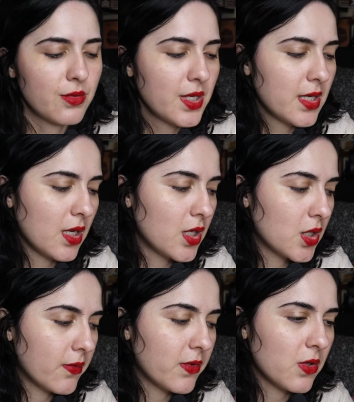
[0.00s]

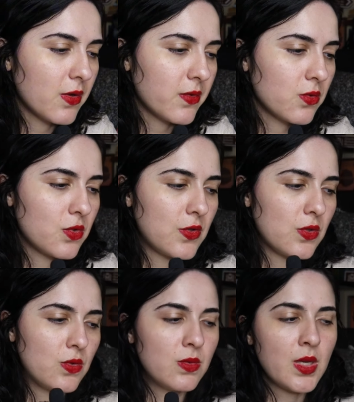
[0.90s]
read-along of the novel
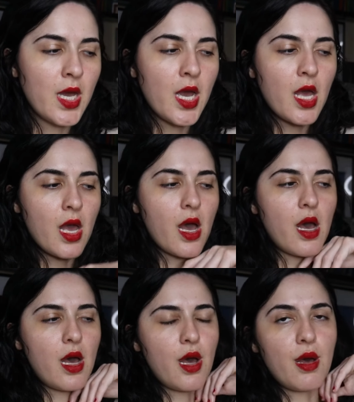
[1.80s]
soon
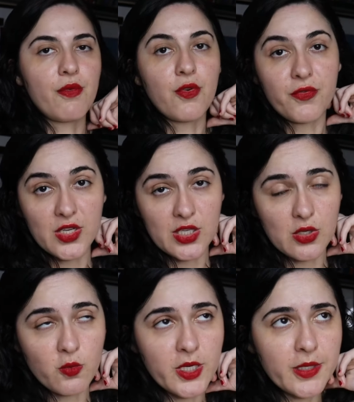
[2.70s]
for
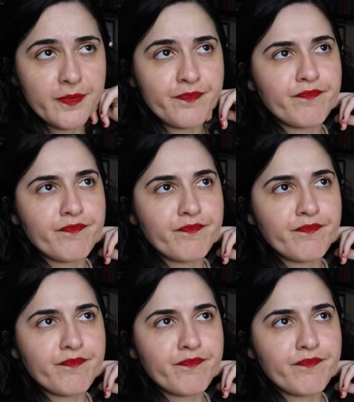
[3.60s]
Victober.